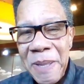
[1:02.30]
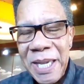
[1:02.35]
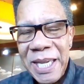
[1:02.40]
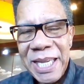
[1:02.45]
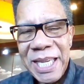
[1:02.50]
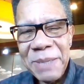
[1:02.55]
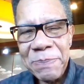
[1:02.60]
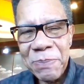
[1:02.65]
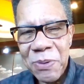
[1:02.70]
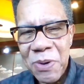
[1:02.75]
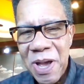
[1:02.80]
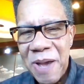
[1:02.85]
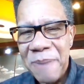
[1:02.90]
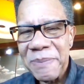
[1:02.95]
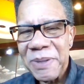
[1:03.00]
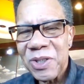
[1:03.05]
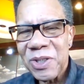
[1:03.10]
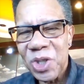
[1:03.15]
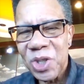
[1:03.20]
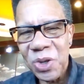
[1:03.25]
He
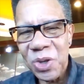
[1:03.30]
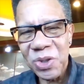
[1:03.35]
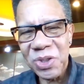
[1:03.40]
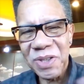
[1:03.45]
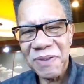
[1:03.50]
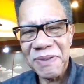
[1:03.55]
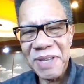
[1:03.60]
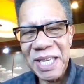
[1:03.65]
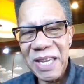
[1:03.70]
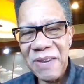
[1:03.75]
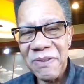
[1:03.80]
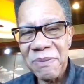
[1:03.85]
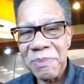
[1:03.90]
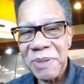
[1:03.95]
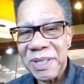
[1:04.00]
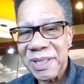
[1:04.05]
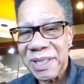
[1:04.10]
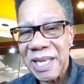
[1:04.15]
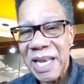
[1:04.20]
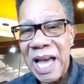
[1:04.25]
promised Joseph to give him
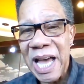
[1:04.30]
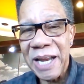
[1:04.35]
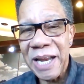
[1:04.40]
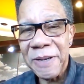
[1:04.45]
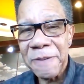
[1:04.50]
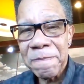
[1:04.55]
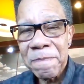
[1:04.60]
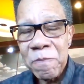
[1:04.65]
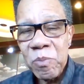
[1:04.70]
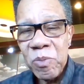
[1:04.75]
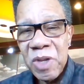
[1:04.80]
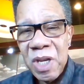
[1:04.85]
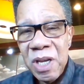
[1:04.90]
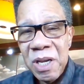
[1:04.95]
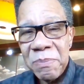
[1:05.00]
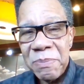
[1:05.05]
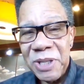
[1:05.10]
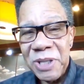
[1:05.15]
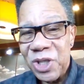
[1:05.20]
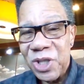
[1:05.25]
the slot.
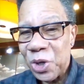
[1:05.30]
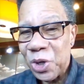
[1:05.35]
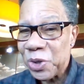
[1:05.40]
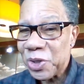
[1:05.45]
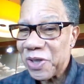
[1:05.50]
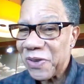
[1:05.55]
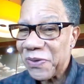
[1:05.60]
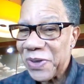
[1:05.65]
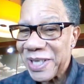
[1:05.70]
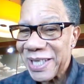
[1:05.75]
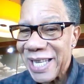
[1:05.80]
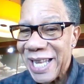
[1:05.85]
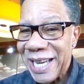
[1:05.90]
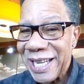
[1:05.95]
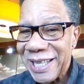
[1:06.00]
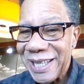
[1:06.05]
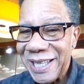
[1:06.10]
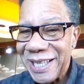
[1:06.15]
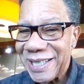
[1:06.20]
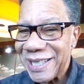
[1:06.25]
But Joseph is
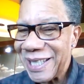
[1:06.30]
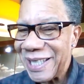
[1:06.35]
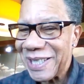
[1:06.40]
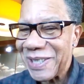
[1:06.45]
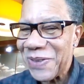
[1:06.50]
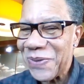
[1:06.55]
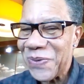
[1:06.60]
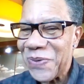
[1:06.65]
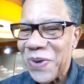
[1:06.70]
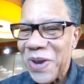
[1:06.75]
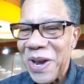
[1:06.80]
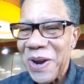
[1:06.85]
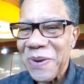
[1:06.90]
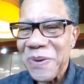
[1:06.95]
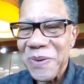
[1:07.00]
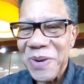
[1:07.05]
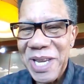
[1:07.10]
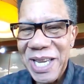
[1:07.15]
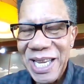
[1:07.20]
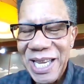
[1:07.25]
like this. He's a
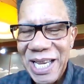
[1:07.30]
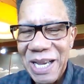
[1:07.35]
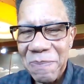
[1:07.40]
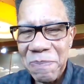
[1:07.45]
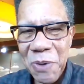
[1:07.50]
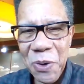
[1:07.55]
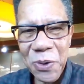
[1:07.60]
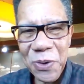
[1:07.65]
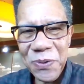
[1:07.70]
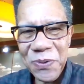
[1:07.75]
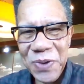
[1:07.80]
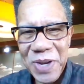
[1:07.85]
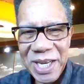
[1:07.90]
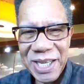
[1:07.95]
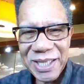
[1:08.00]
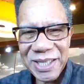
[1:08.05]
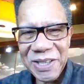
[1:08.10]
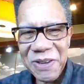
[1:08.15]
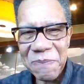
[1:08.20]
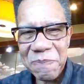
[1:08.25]
very
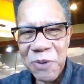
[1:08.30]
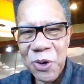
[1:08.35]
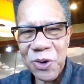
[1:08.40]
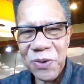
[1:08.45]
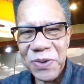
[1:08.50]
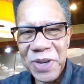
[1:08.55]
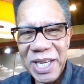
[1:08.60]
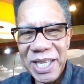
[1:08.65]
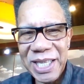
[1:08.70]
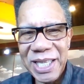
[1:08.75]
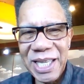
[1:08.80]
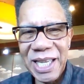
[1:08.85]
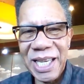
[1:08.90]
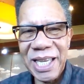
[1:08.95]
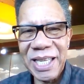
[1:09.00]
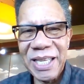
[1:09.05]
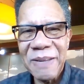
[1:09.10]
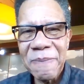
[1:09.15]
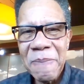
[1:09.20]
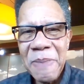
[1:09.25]
motivated, self-motivated
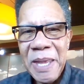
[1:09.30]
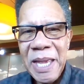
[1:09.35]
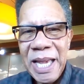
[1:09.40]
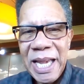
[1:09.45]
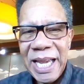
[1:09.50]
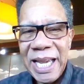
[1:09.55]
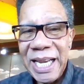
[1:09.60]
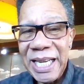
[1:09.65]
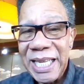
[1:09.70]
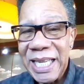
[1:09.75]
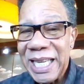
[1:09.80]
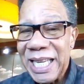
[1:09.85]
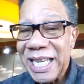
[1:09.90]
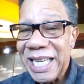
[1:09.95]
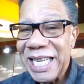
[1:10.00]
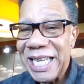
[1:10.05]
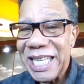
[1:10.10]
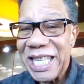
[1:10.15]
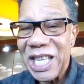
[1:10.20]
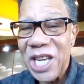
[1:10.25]
kid, and
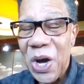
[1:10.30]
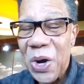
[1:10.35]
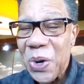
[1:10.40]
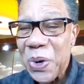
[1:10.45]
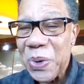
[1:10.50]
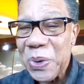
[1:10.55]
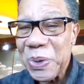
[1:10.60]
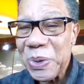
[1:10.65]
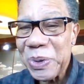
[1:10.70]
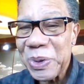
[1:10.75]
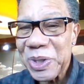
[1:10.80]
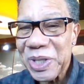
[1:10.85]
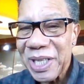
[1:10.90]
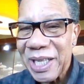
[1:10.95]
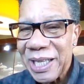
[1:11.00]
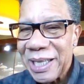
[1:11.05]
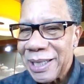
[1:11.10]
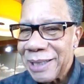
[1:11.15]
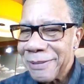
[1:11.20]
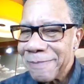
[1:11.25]
he knows
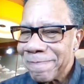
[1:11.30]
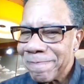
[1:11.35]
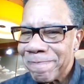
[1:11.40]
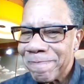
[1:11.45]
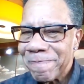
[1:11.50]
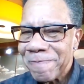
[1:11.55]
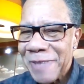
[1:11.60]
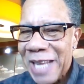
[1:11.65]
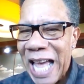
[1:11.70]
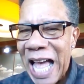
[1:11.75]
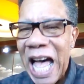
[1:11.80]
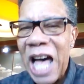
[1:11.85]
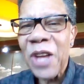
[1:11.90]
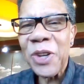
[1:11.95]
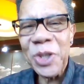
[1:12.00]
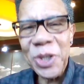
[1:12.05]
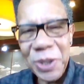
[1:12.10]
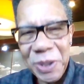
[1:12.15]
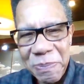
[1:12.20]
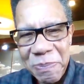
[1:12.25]

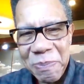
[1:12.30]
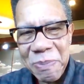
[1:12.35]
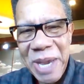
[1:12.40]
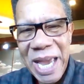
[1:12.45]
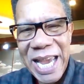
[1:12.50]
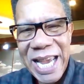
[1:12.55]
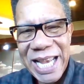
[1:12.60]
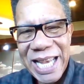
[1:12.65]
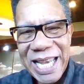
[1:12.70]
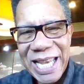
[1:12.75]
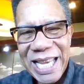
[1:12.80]
how to make